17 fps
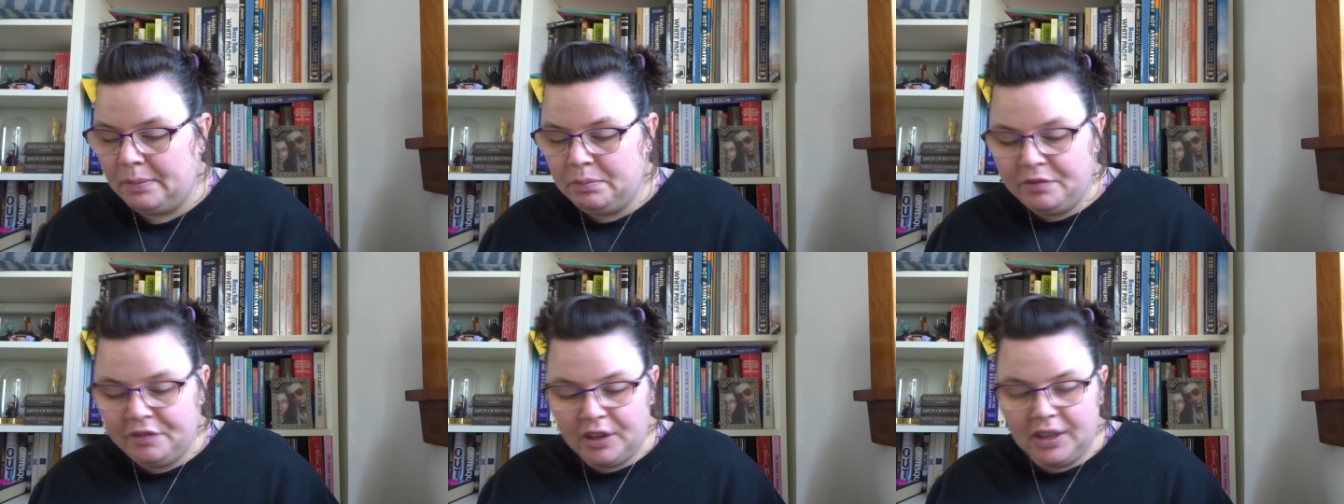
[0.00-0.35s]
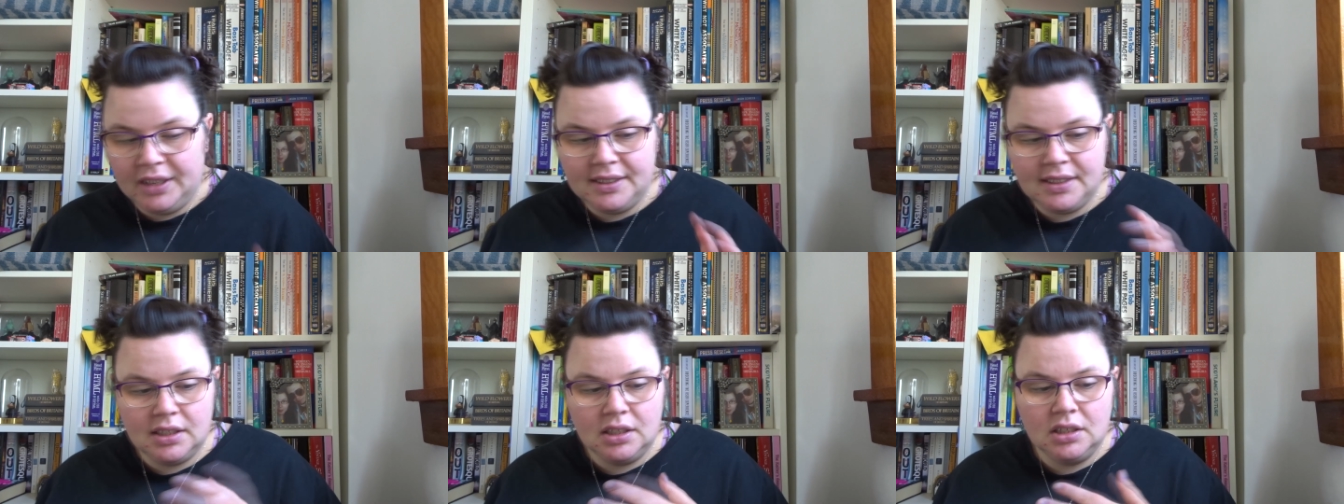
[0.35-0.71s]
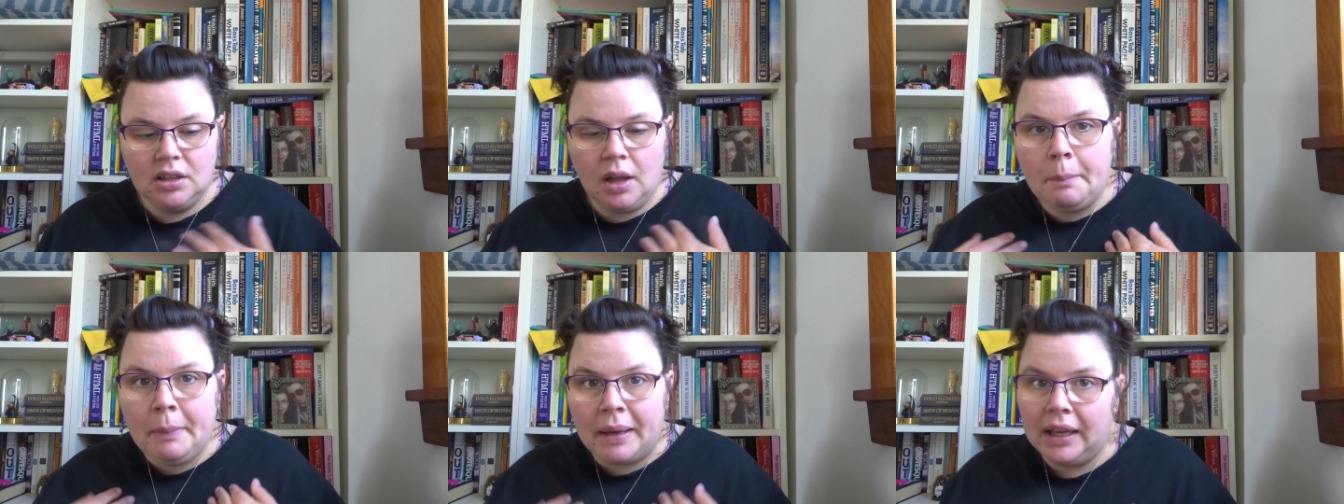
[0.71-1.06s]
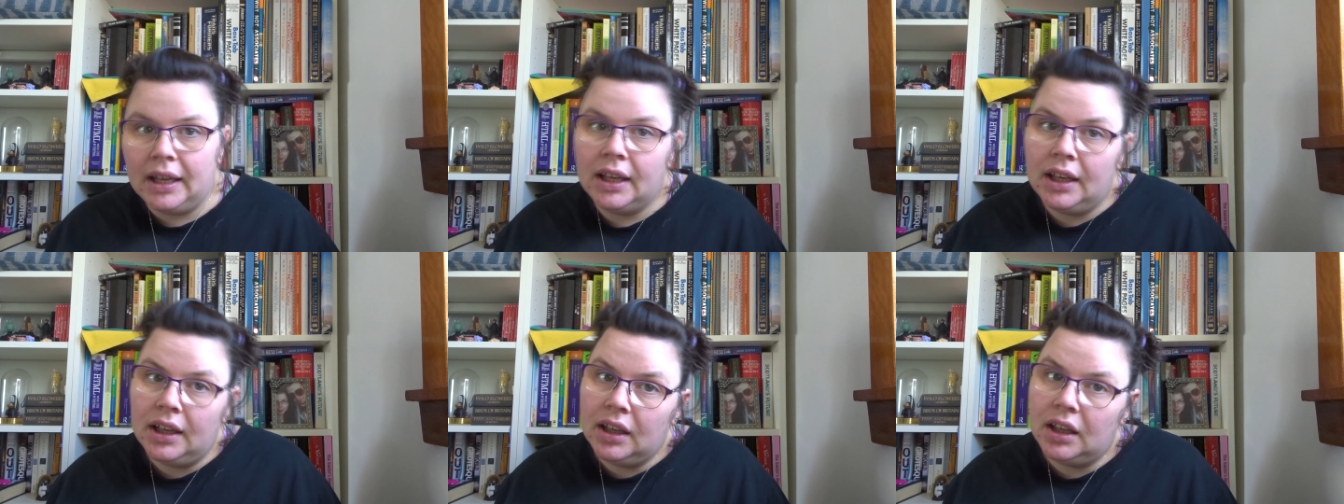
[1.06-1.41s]
For his
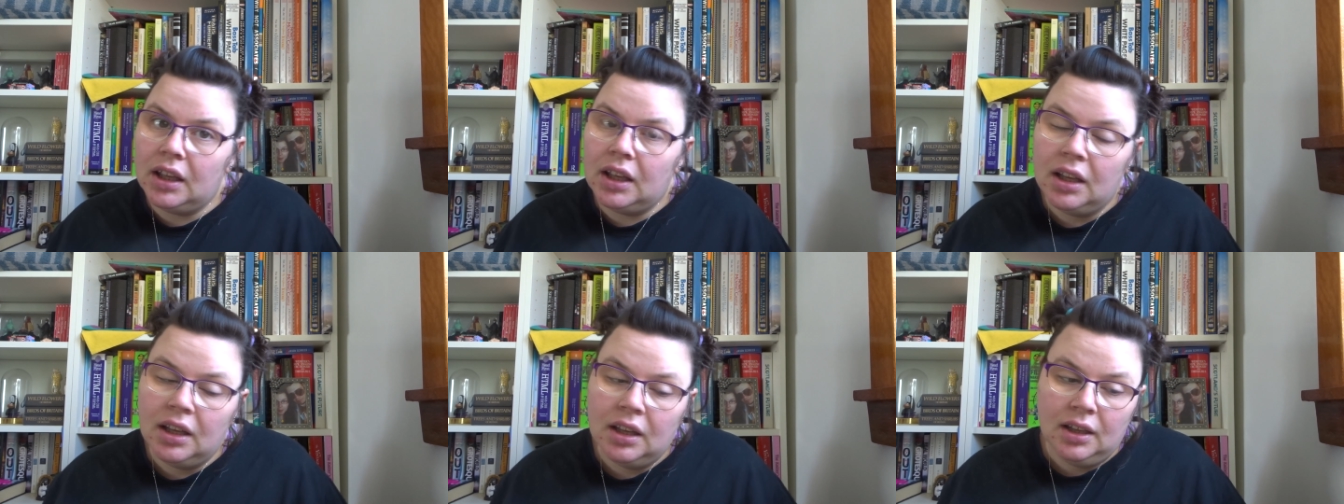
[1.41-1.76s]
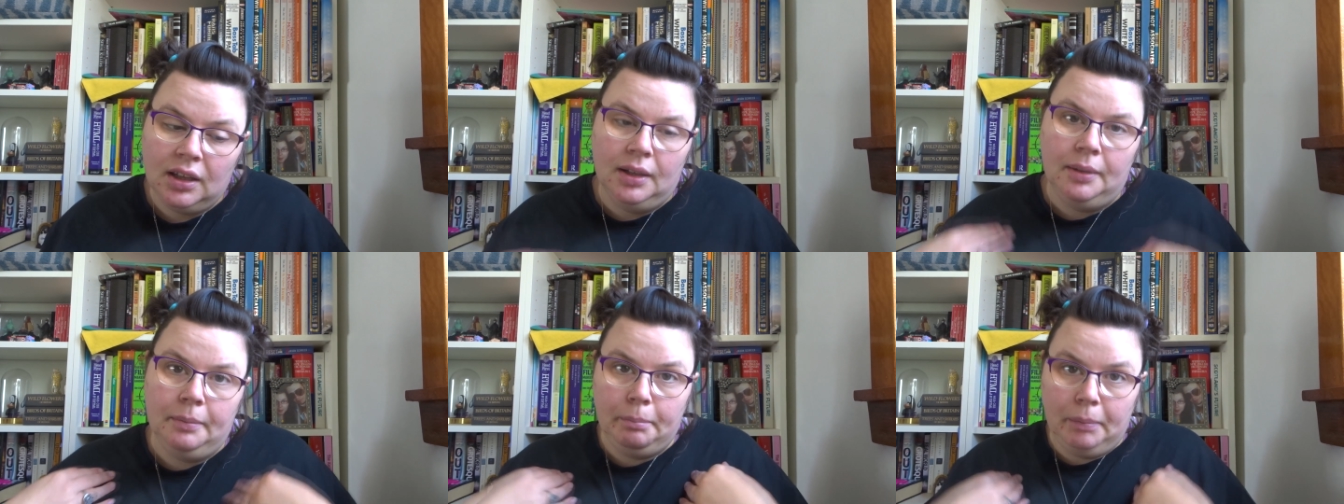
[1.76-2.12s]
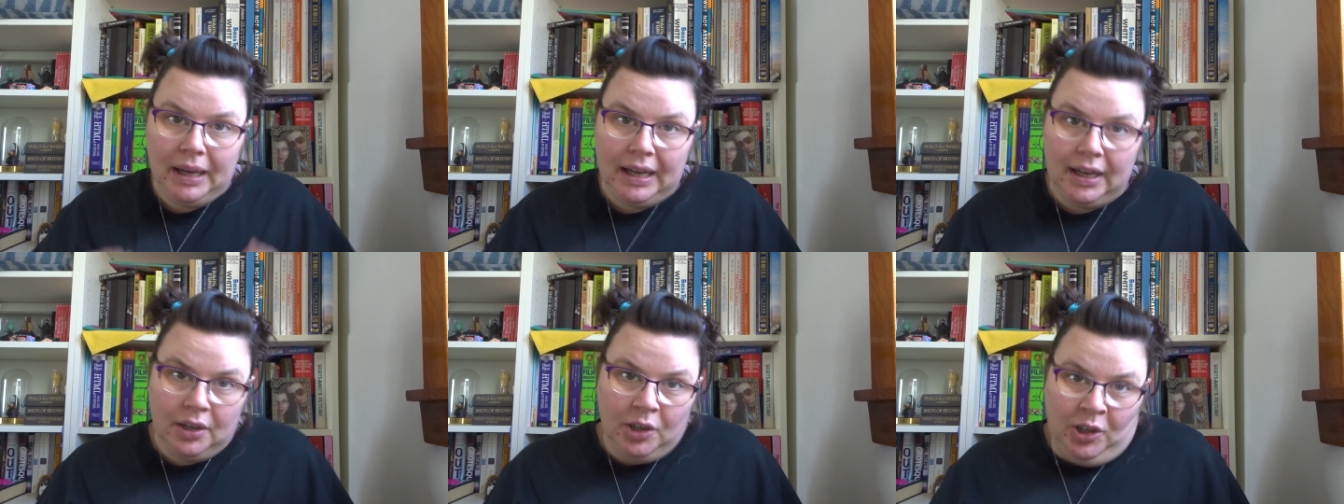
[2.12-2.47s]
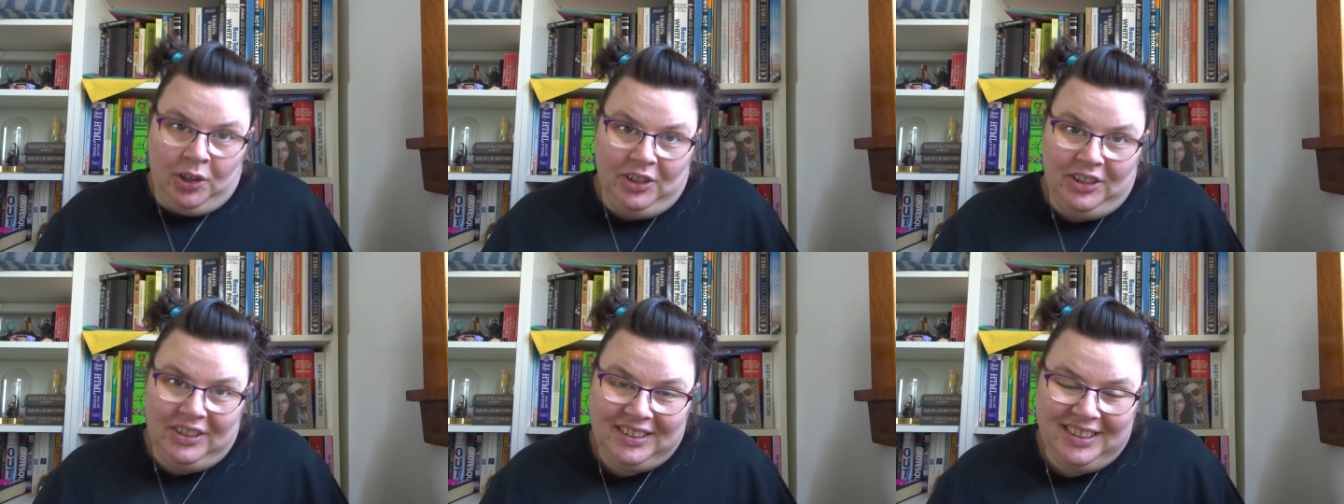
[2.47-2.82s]
stomach panel,